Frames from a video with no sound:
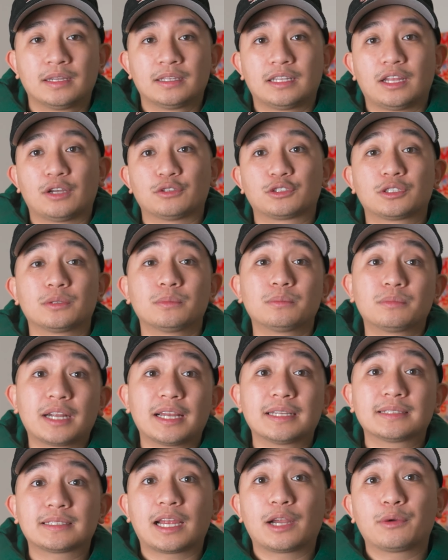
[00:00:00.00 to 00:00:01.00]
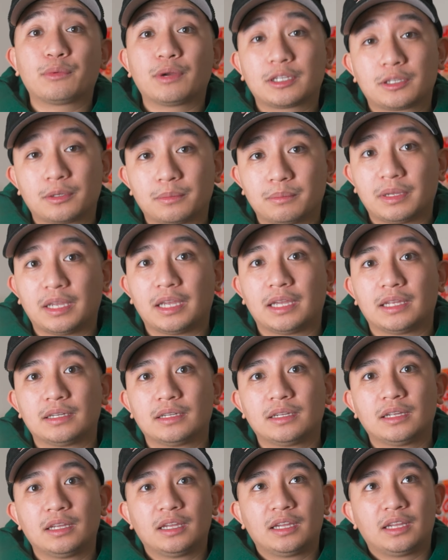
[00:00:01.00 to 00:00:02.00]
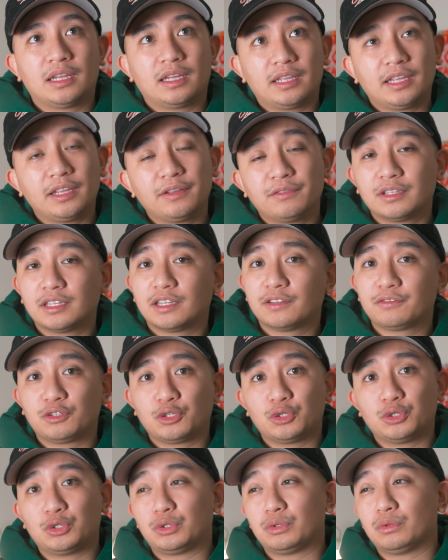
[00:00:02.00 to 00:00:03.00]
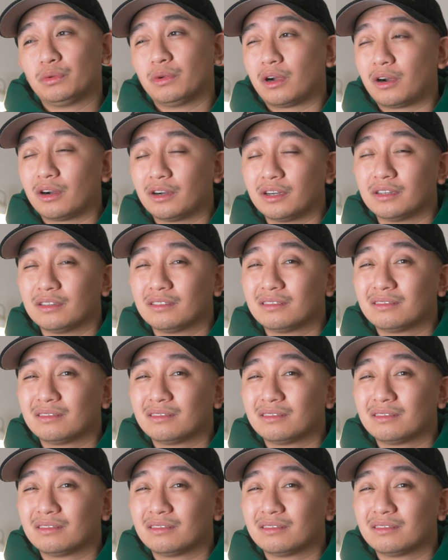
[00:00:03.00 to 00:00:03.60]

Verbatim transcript: Now, some brands I recommend, even if you aren't